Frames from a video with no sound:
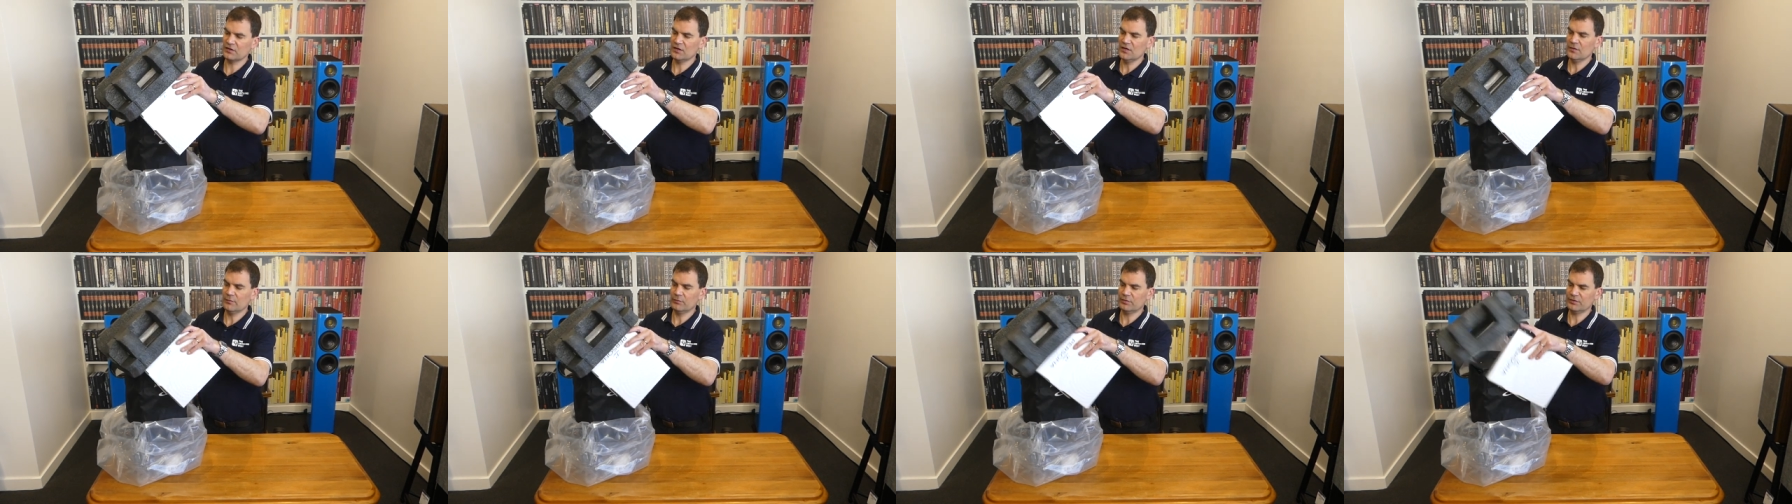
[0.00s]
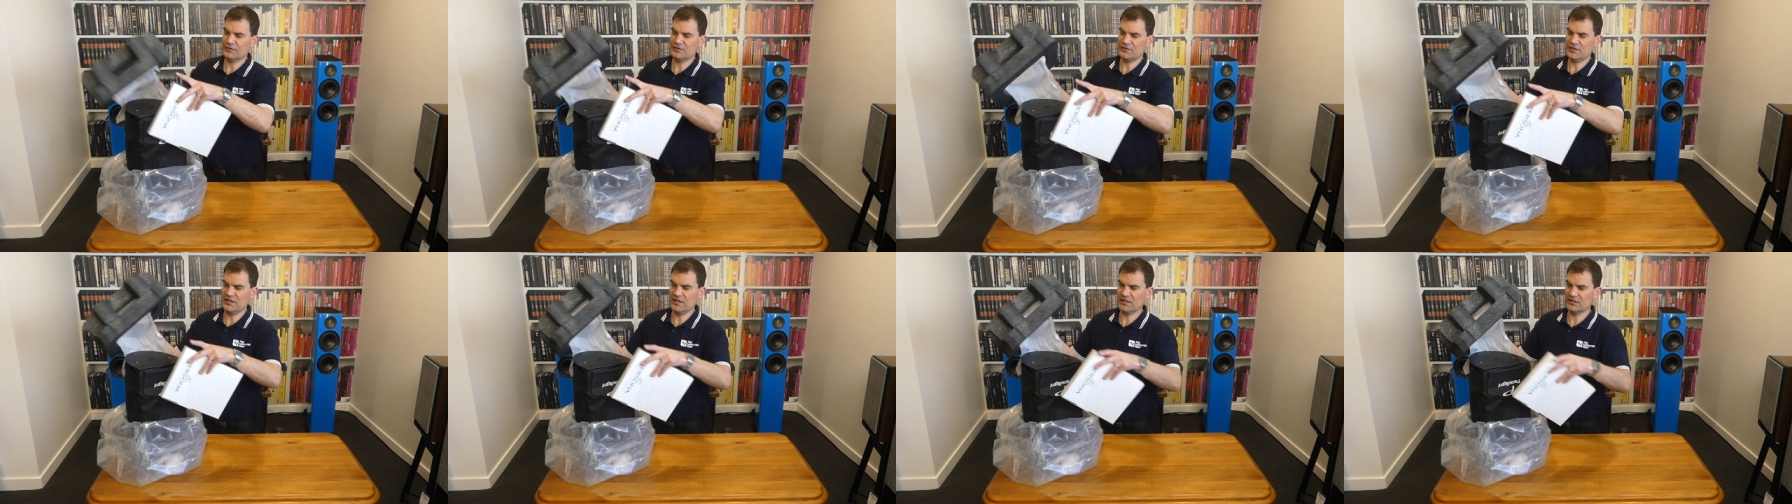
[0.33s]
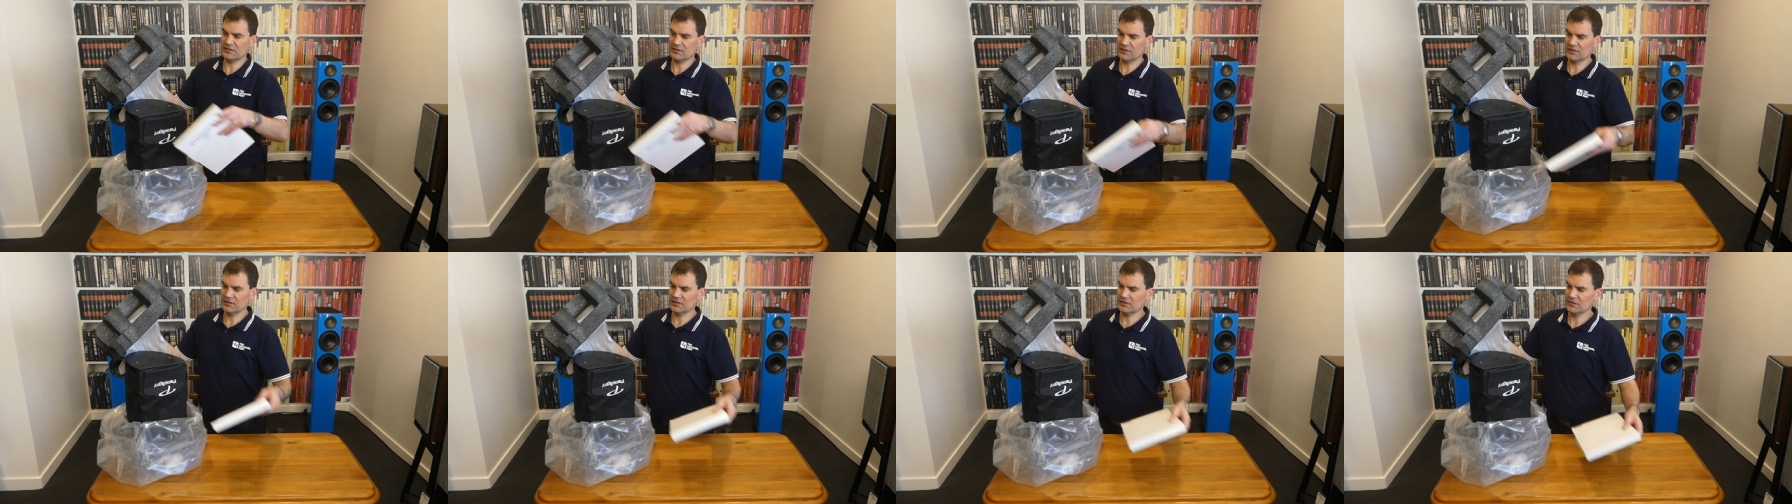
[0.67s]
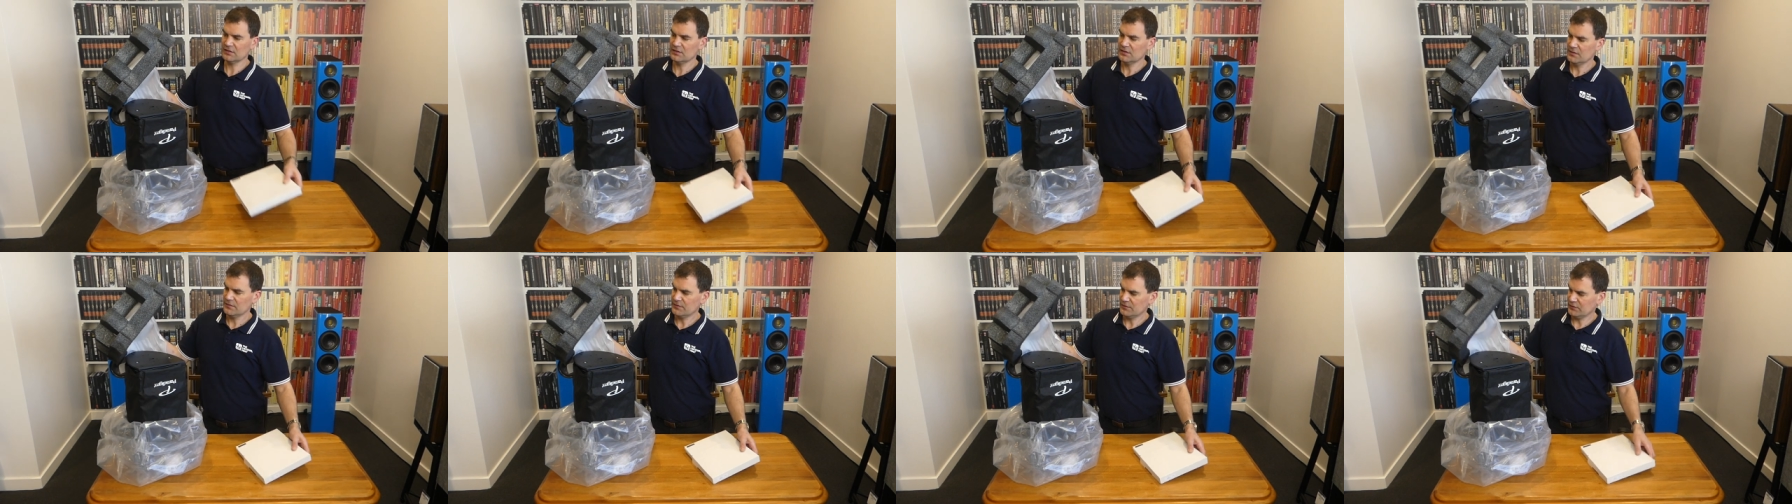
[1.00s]
protecting
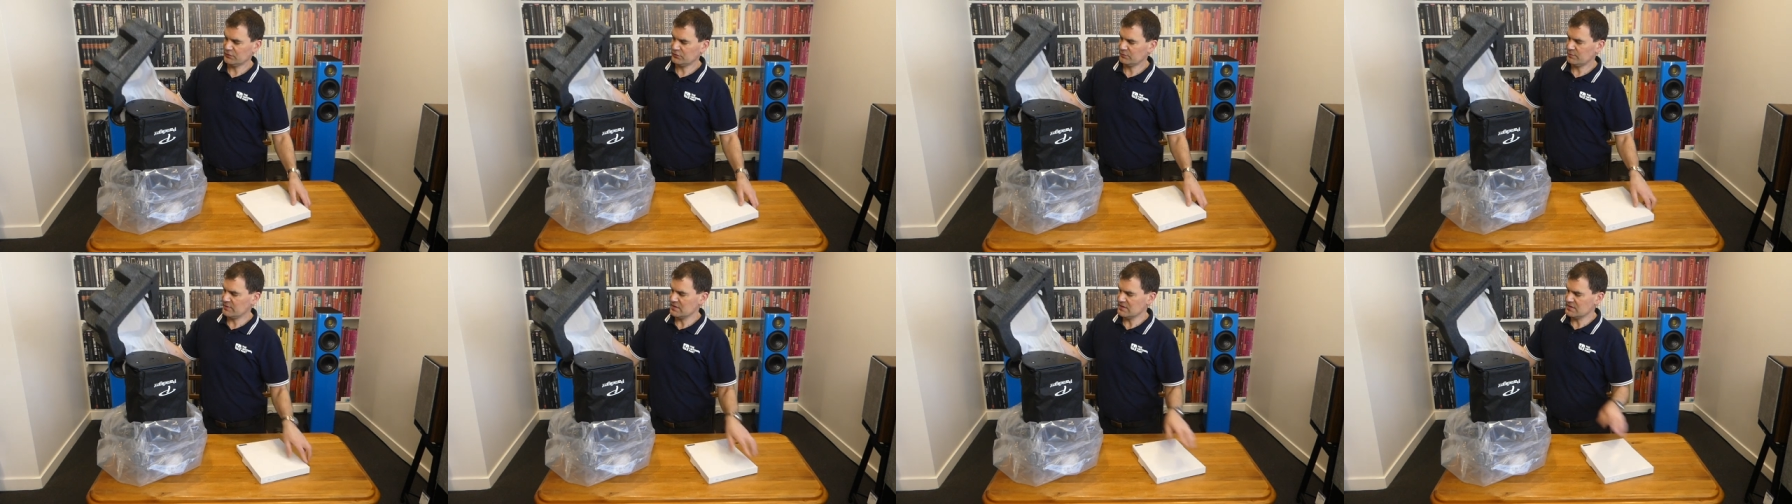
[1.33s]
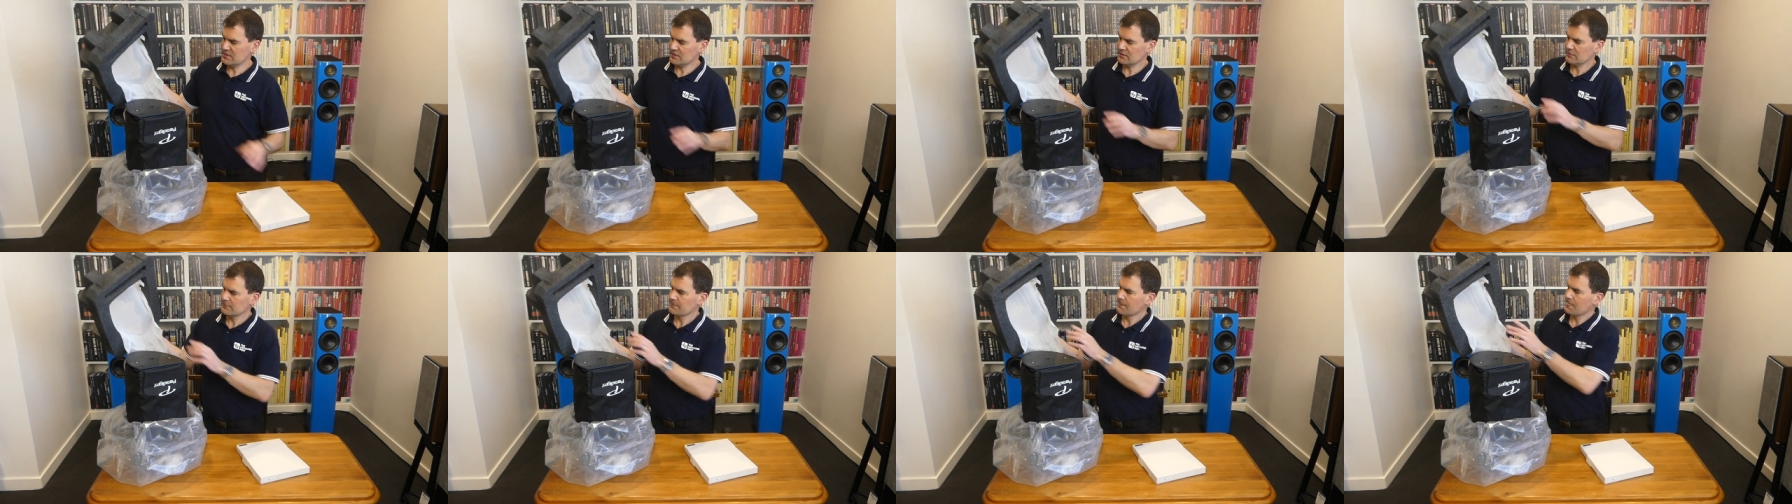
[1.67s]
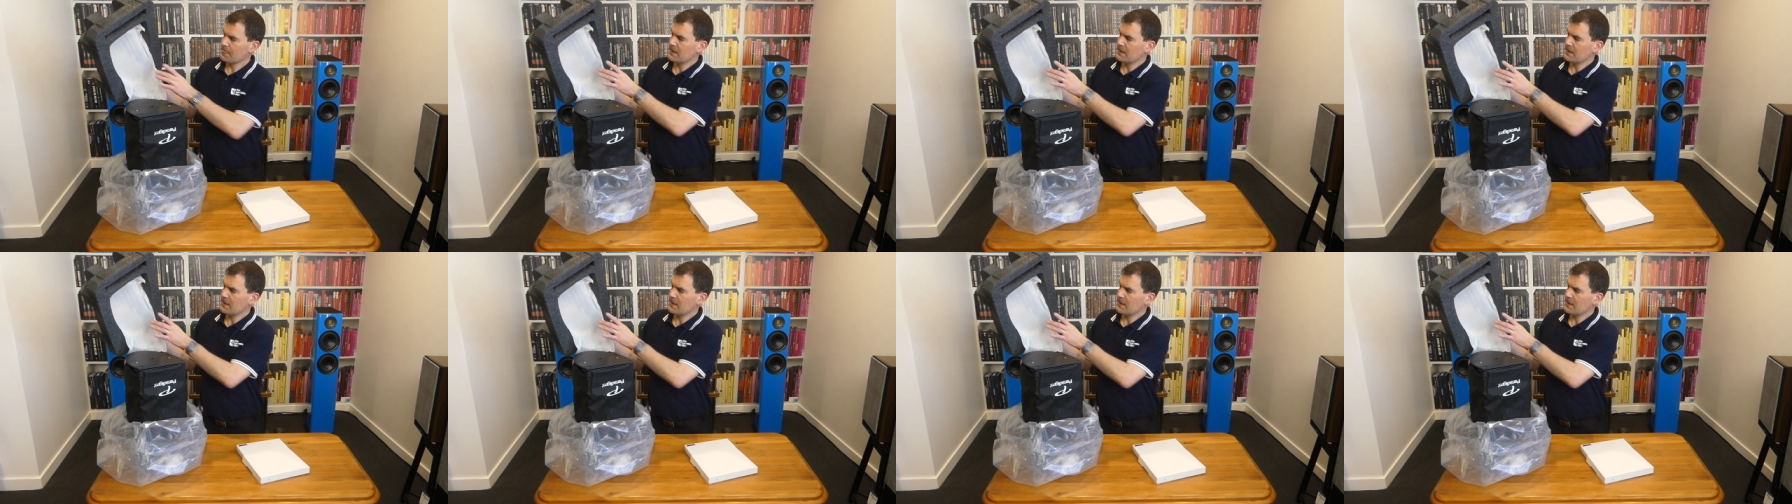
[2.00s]
the speaker